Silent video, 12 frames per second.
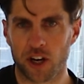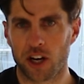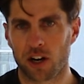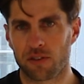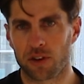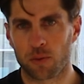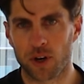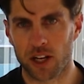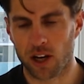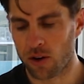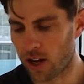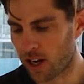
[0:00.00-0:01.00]
a year of the
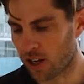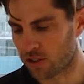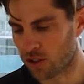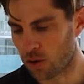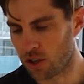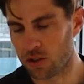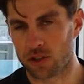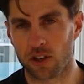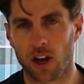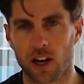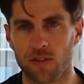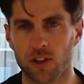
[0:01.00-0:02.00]
Ricoh, I got so used to
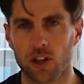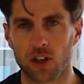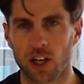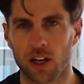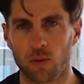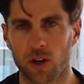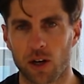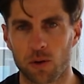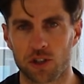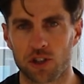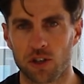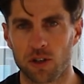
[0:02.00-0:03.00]
not even looking at what I
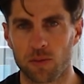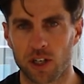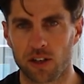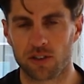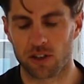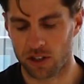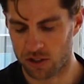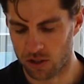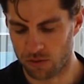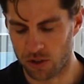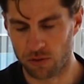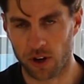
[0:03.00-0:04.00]
was shooting because there is
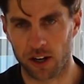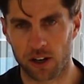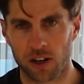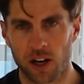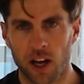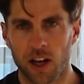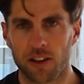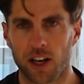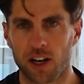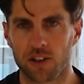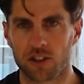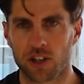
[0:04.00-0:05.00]
no viewfinder
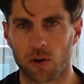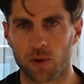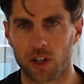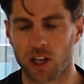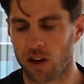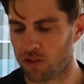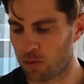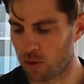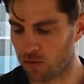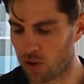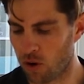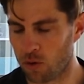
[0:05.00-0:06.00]
that I just got really
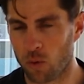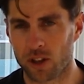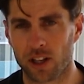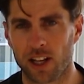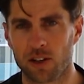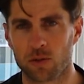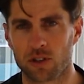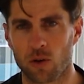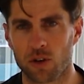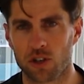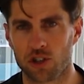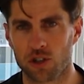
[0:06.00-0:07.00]
comfortable knowing what the lens was
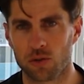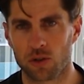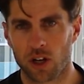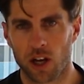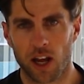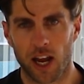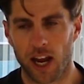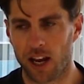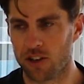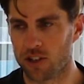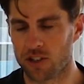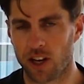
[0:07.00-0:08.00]
going to shoot
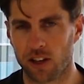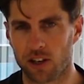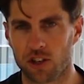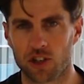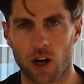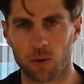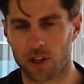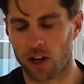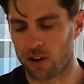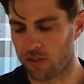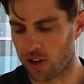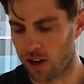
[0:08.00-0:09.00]
and just nailing a shot
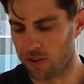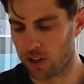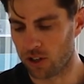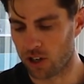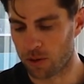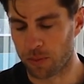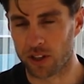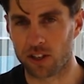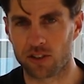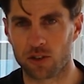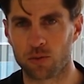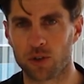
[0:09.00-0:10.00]
without ever having to look. But
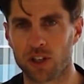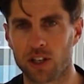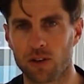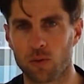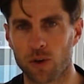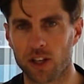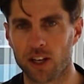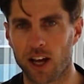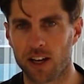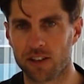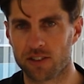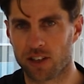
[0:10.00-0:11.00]
this is really, really
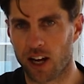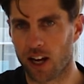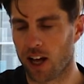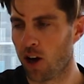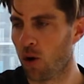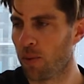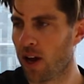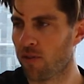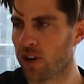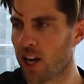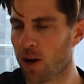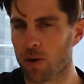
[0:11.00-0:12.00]
nice, and I hope
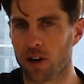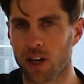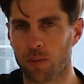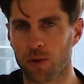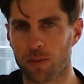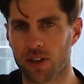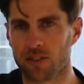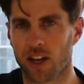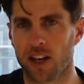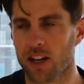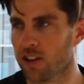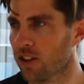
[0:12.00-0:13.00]
every camera implements
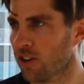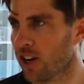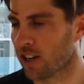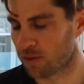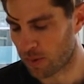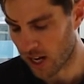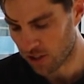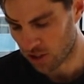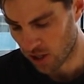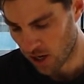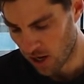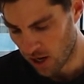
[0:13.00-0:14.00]
that into their next batch.
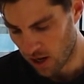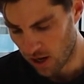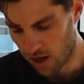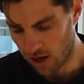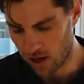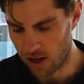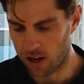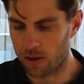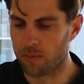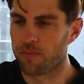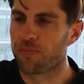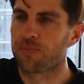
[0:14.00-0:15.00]
So